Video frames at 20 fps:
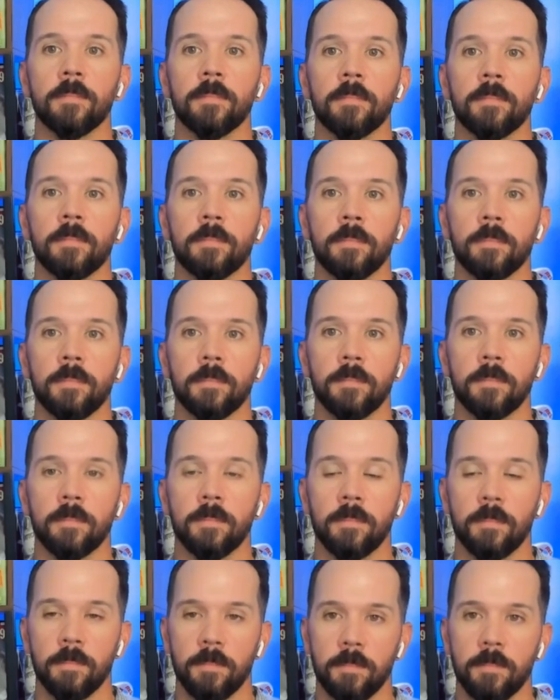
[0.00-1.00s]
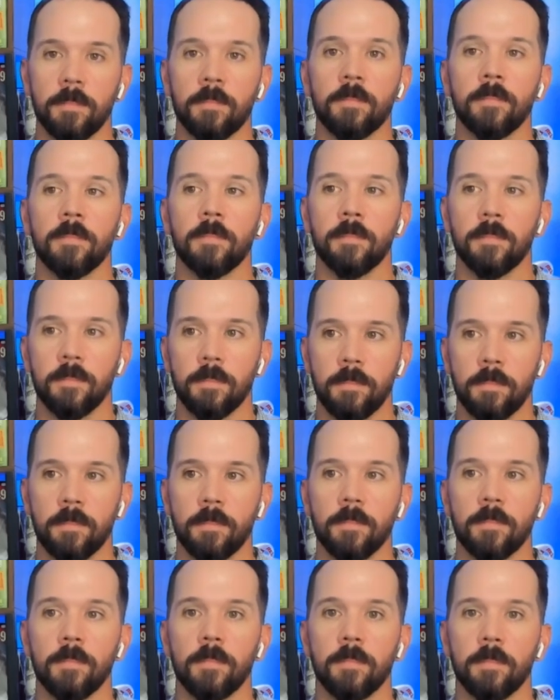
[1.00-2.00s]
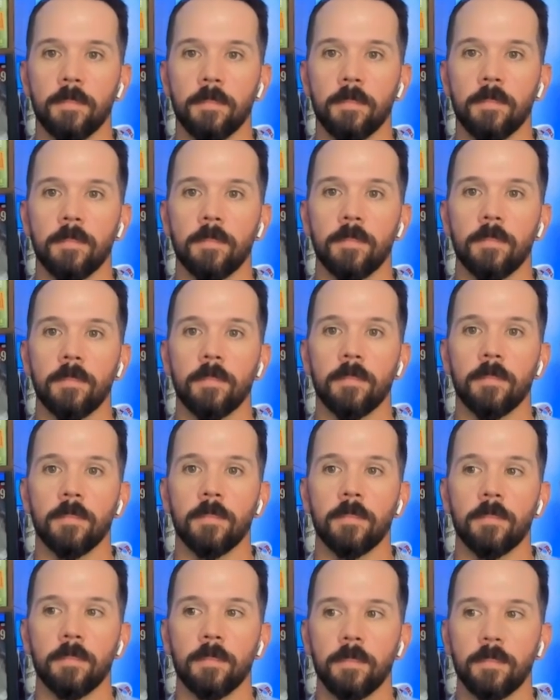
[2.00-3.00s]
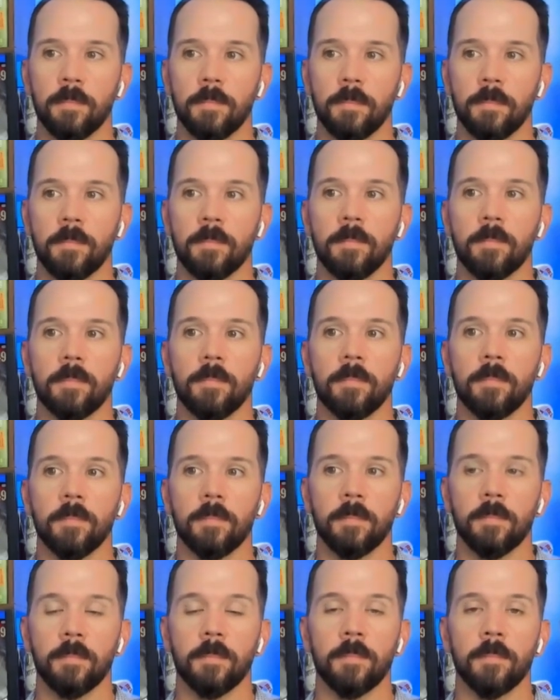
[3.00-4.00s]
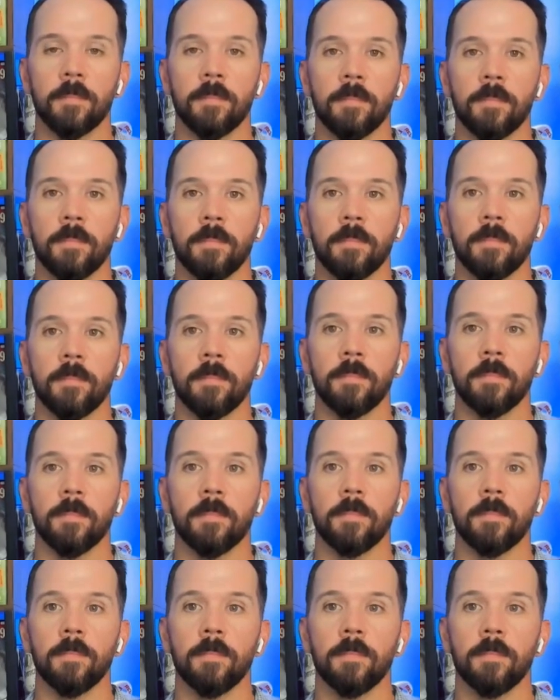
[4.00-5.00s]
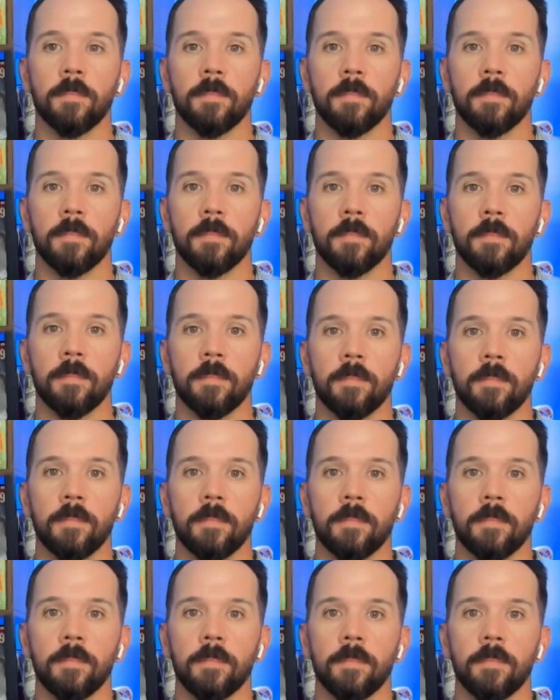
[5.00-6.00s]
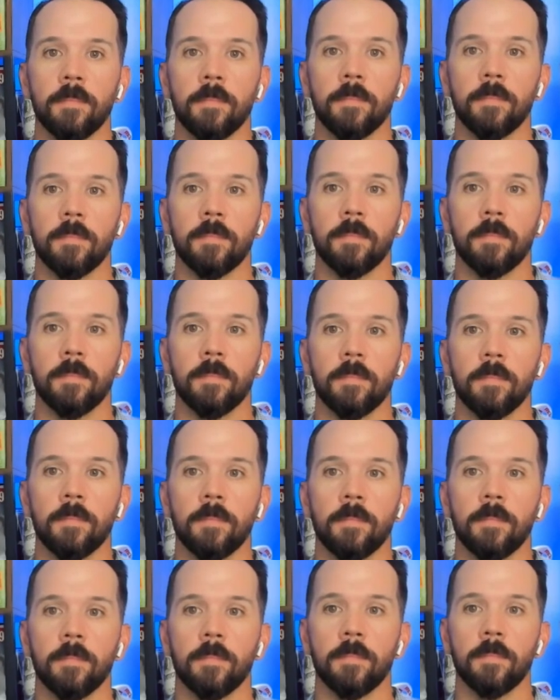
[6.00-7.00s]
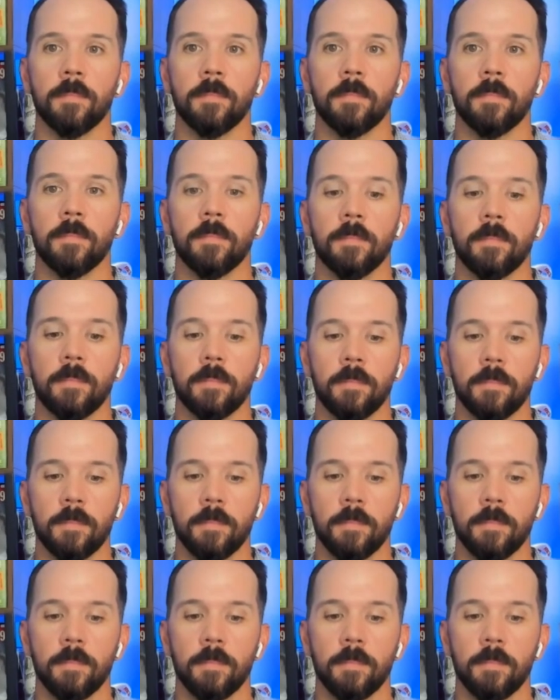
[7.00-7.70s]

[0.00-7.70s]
No words are spoken by the person on screen.